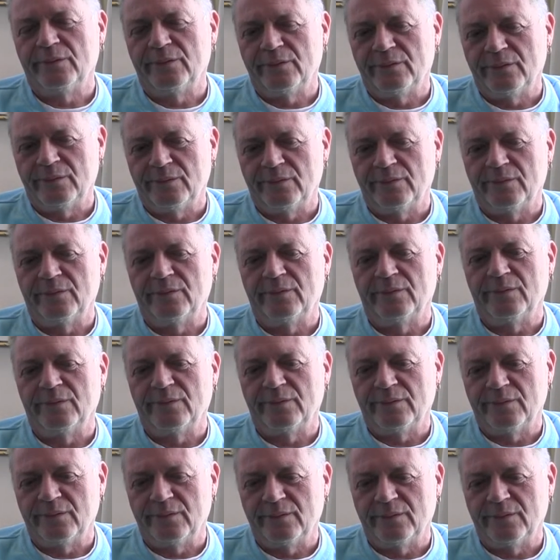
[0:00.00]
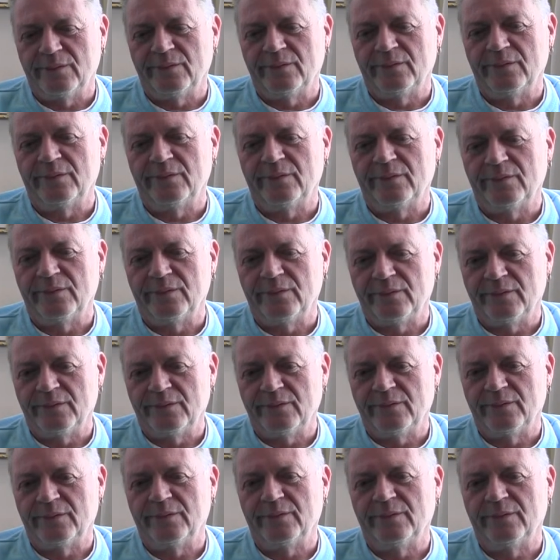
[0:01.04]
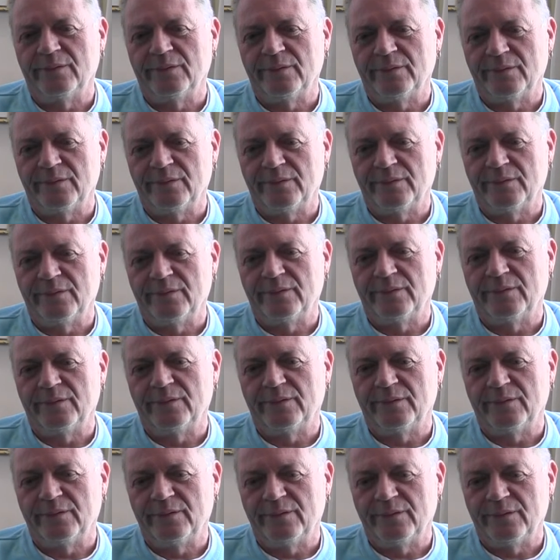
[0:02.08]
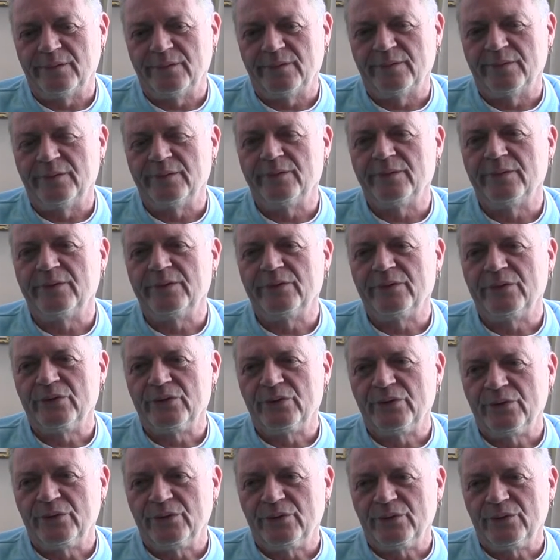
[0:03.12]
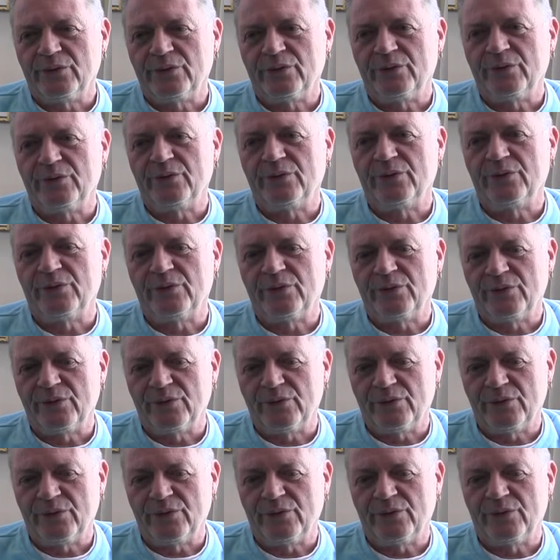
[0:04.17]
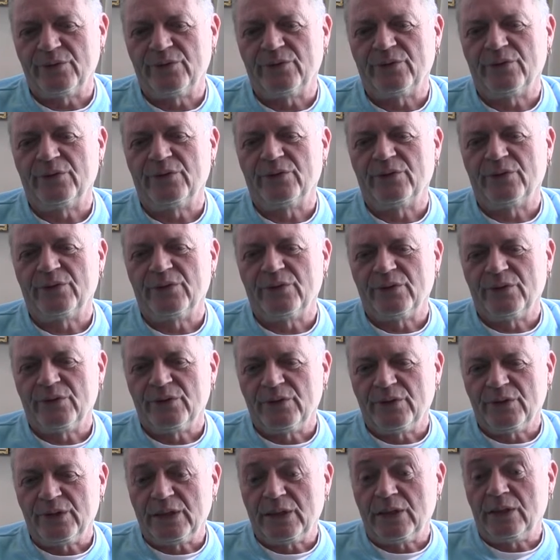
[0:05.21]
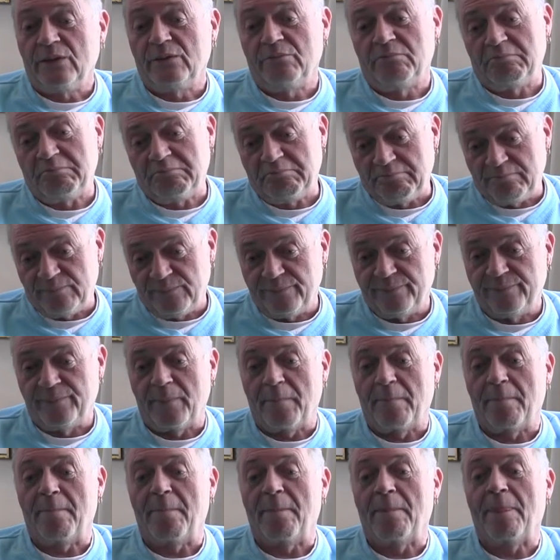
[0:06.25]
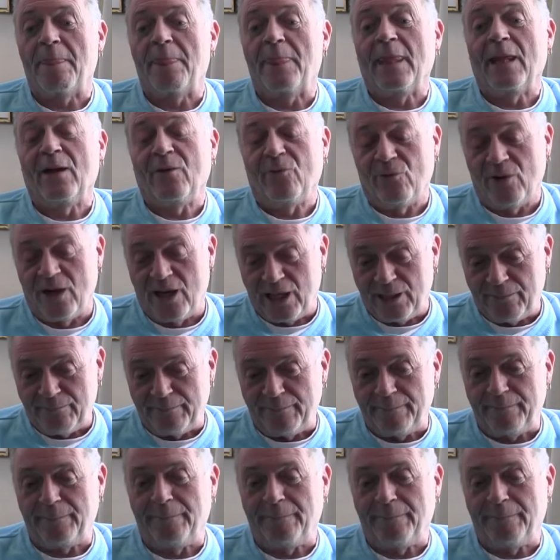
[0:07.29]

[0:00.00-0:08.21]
Whatever that was. Doesn't have to be a first conference where you would naturally be uncomfortable, but right.